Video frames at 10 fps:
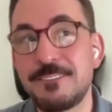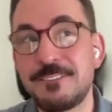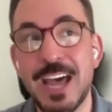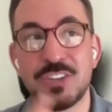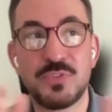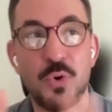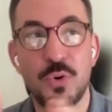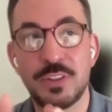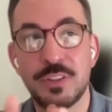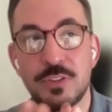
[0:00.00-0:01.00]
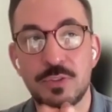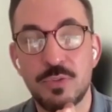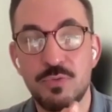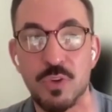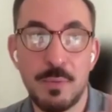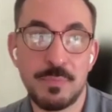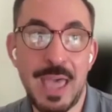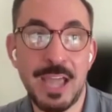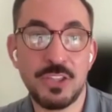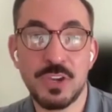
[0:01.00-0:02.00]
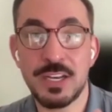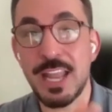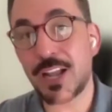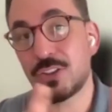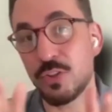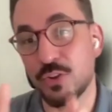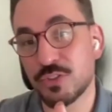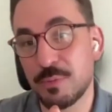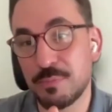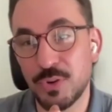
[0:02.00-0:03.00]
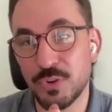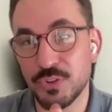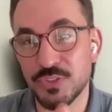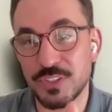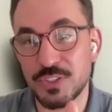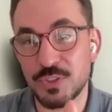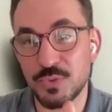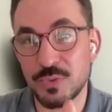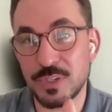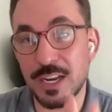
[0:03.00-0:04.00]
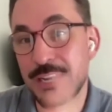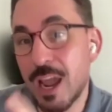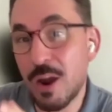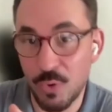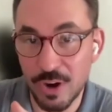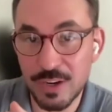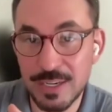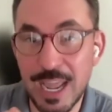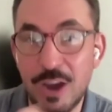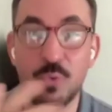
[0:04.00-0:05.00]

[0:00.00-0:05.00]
You kind of fast forward from that, you connect all those computers into a network.